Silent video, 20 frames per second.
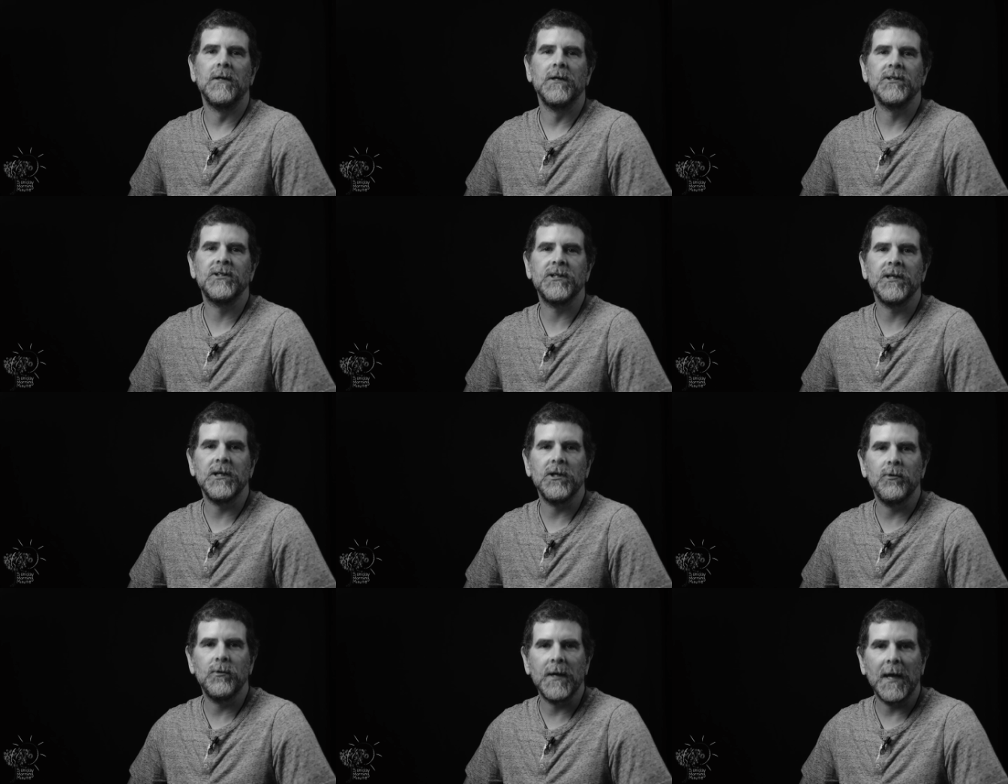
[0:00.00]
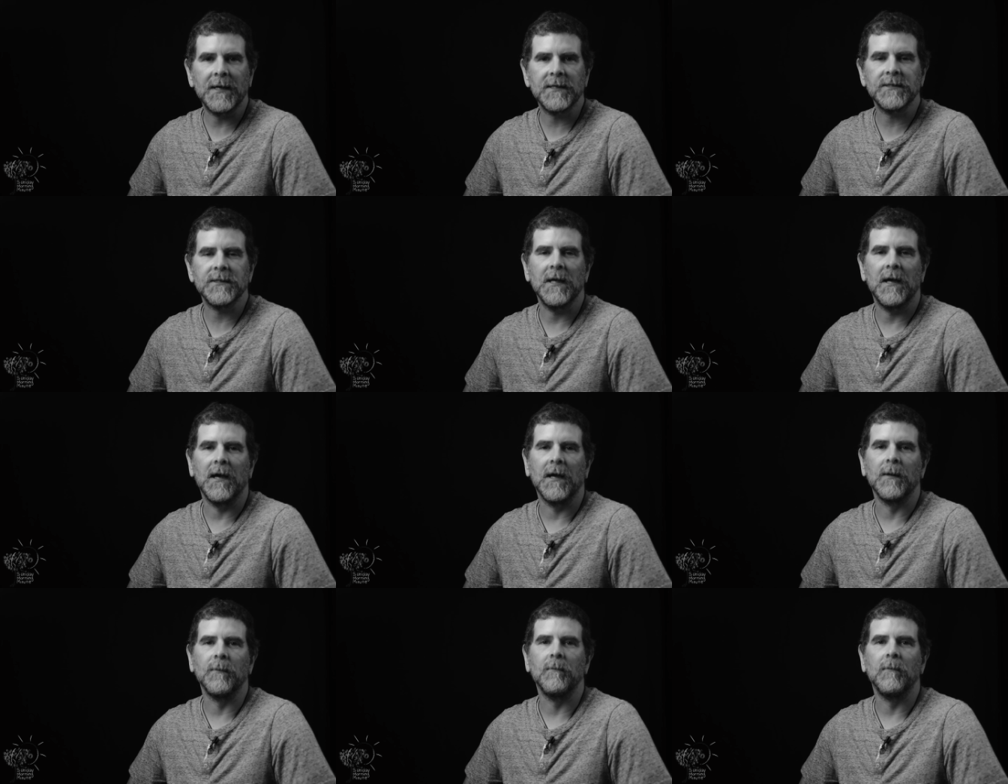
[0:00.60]
See you next
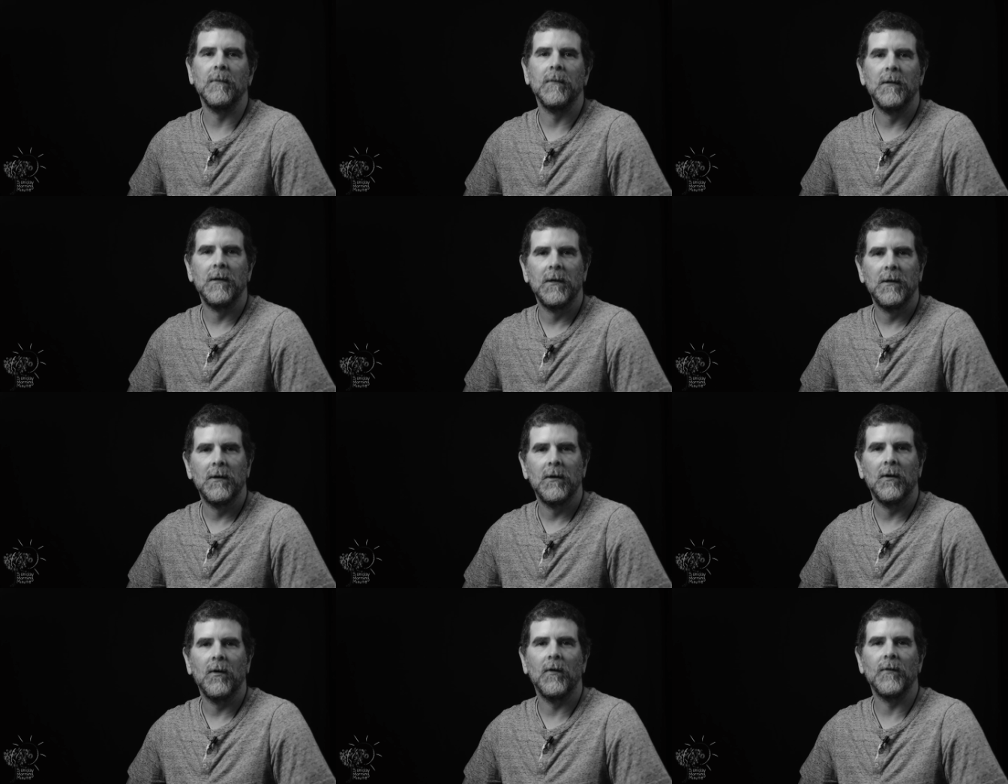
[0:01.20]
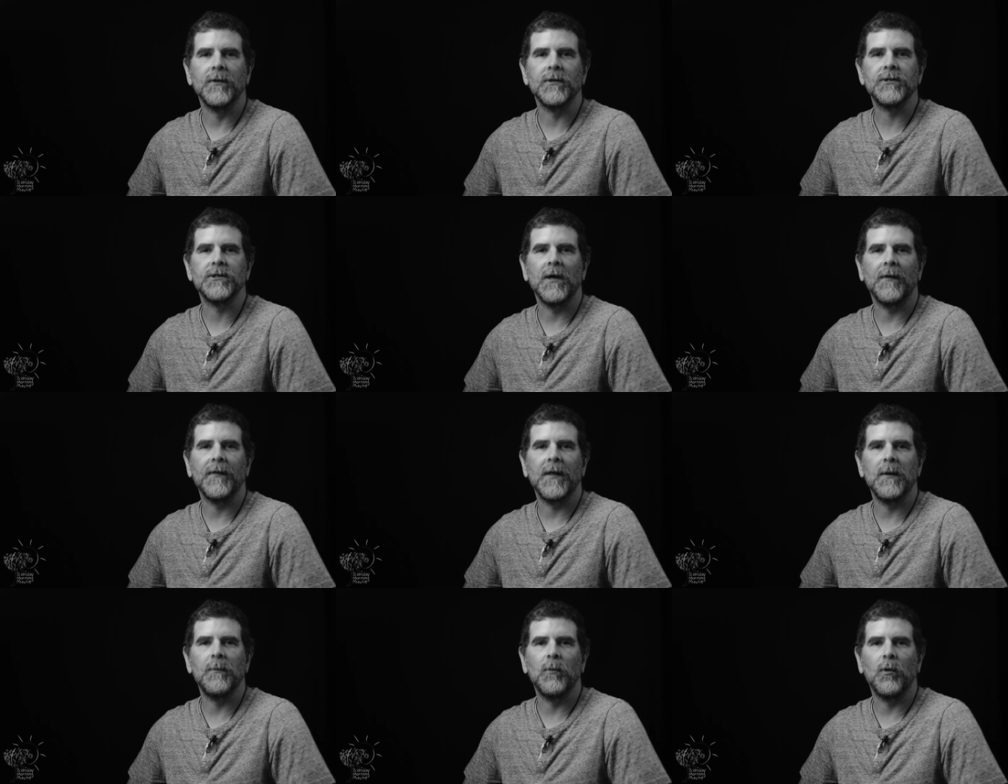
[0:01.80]
time on the
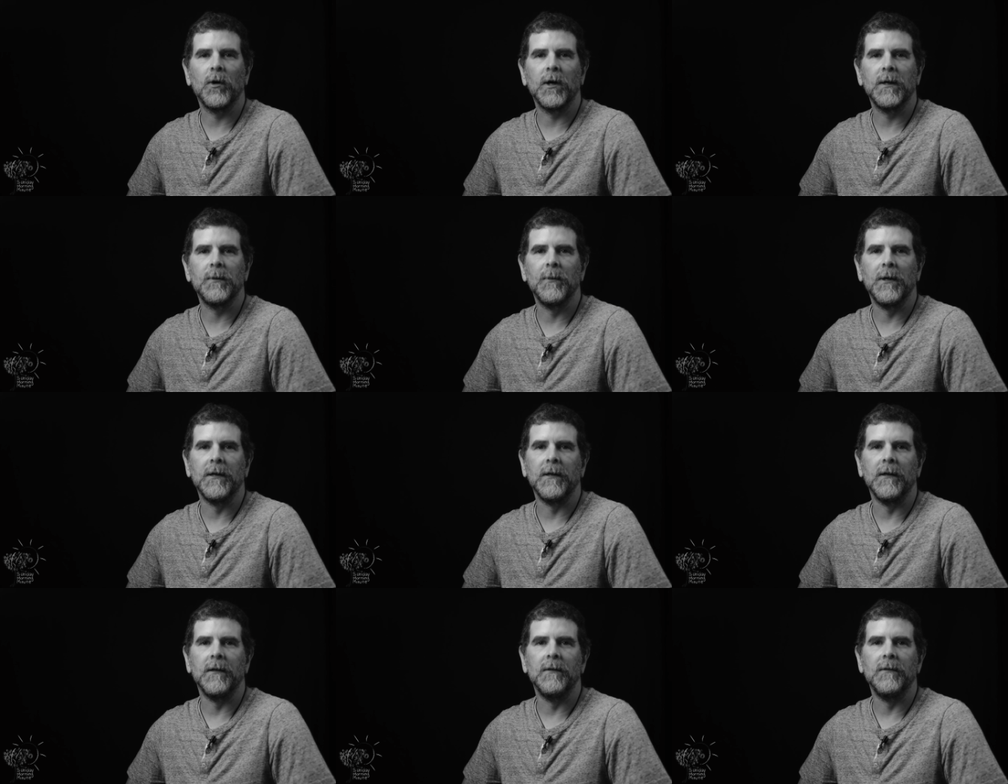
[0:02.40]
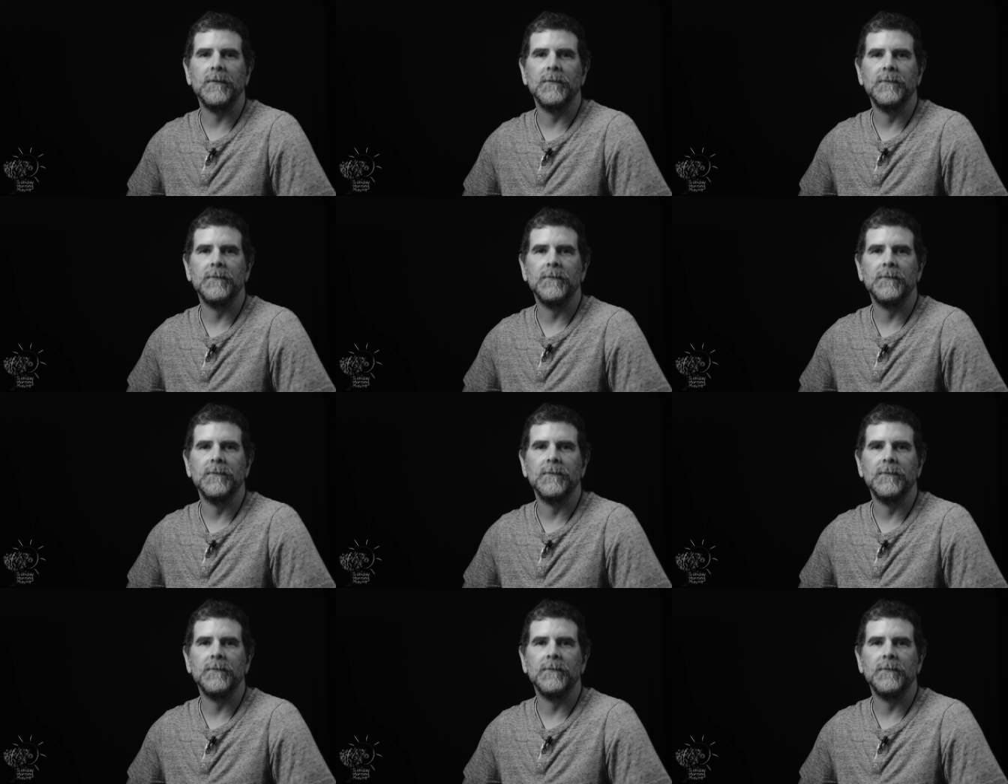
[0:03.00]
Sunday Morning Minute.